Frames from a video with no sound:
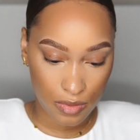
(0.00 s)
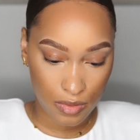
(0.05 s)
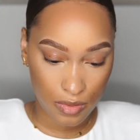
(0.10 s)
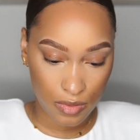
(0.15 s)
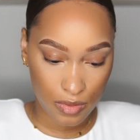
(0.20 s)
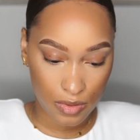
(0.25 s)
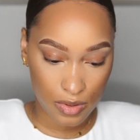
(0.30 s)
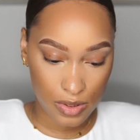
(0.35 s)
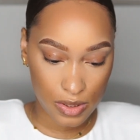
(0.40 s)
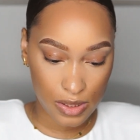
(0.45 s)
this
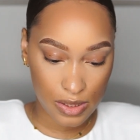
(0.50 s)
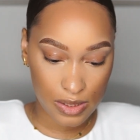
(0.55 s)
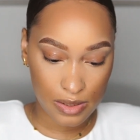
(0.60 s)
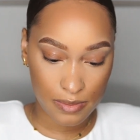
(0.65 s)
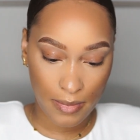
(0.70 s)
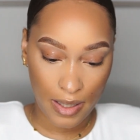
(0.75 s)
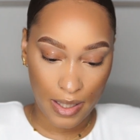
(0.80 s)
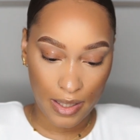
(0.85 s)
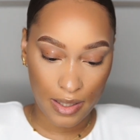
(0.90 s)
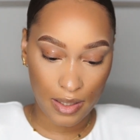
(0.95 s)
is
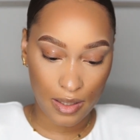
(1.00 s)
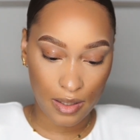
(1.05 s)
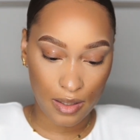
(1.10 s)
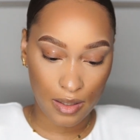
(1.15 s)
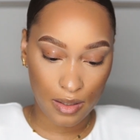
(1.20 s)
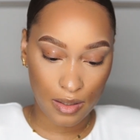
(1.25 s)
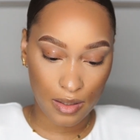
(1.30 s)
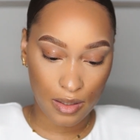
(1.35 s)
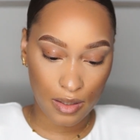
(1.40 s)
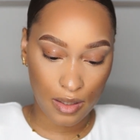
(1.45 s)
my
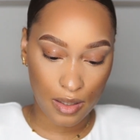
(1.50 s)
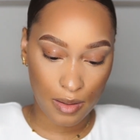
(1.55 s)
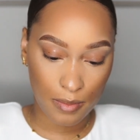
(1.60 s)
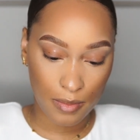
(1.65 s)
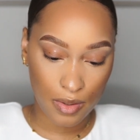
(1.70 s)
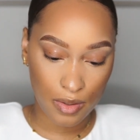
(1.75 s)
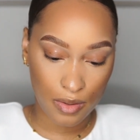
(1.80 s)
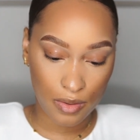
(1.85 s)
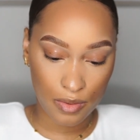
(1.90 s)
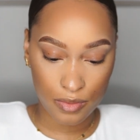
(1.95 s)

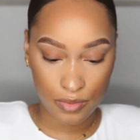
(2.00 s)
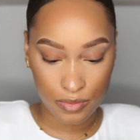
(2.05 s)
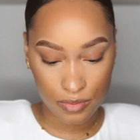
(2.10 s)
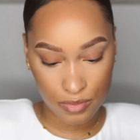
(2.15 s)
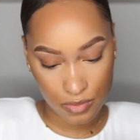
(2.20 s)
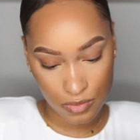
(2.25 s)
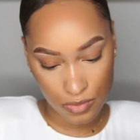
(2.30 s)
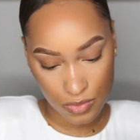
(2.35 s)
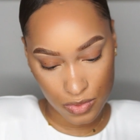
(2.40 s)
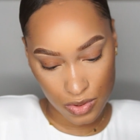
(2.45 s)
camo
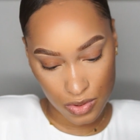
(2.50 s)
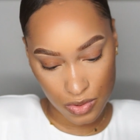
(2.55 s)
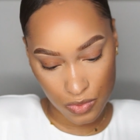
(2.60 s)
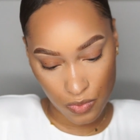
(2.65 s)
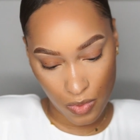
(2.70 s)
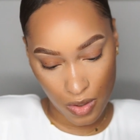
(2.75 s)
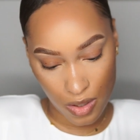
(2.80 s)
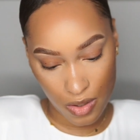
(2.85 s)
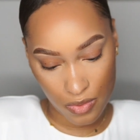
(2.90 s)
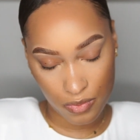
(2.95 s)

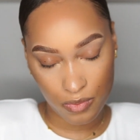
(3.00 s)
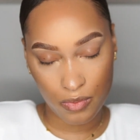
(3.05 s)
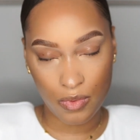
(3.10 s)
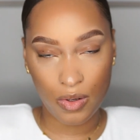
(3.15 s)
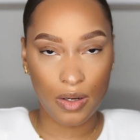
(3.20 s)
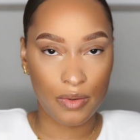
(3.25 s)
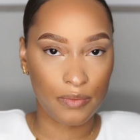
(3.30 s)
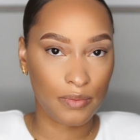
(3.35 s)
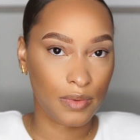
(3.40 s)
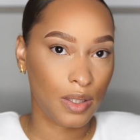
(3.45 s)
Suave Mauve.
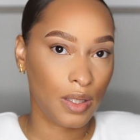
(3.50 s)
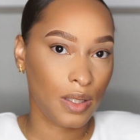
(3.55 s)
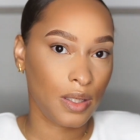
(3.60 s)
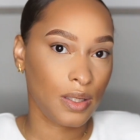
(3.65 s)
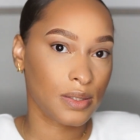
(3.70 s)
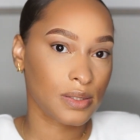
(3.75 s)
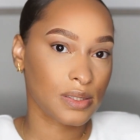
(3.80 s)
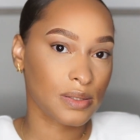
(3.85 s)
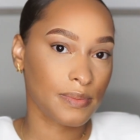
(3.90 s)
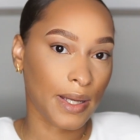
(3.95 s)
It's
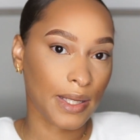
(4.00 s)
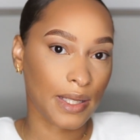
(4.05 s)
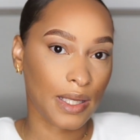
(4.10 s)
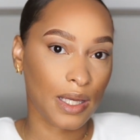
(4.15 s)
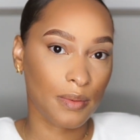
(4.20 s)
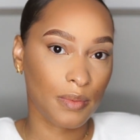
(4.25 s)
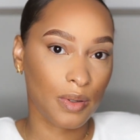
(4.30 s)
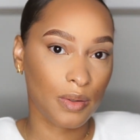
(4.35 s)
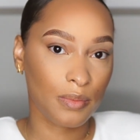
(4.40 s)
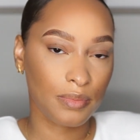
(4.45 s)
my camo
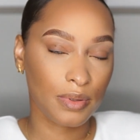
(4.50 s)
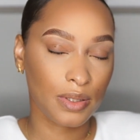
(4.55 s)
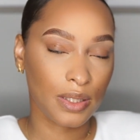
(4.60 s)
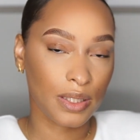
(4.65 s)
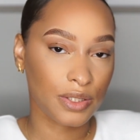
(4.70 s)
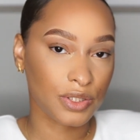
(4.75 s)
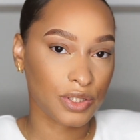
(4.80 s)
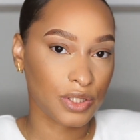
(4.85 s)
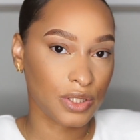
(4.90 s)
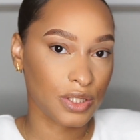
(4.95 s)
blush in
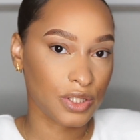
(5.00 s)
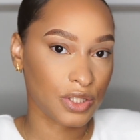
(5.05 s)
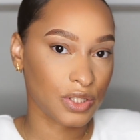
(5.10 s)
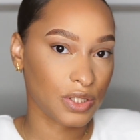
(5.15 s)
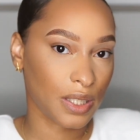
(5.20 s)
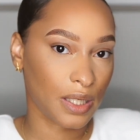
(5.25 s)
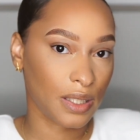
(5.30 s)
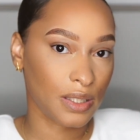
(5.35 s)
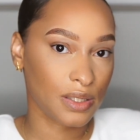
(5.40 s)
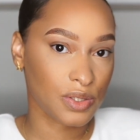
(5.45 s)
the shade
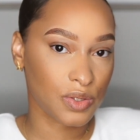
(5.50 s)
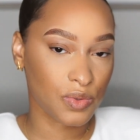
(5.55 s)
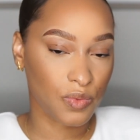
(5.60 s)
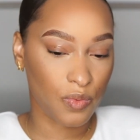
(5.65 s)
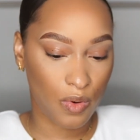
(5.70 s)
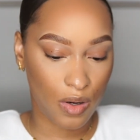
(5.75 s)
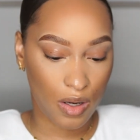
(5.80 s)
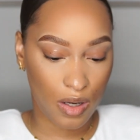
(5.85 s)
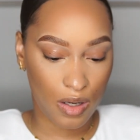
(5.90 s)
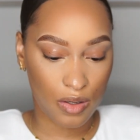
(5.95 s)

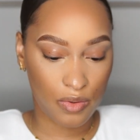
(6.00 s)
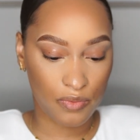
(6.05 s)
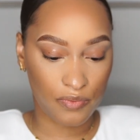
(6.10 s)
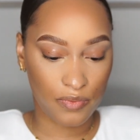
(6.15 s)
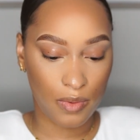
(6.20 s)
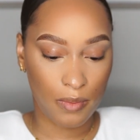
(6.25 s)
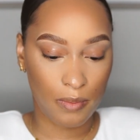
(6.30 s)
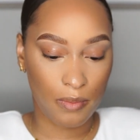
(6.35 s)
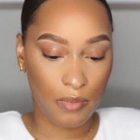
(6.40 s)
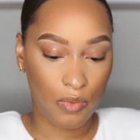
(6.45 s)
Suave
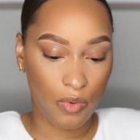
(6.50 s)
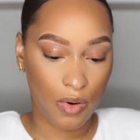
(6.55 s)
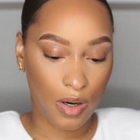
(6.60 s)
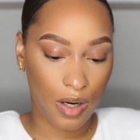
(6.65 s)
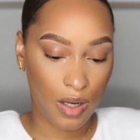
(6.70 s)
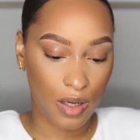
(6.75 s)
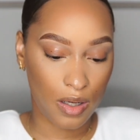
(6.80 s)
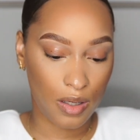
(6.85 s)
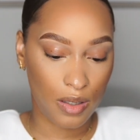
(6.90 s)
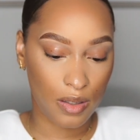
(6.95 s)

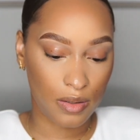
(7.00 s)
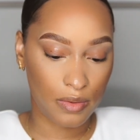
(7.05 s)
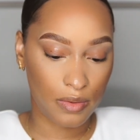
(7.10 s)
Mauve.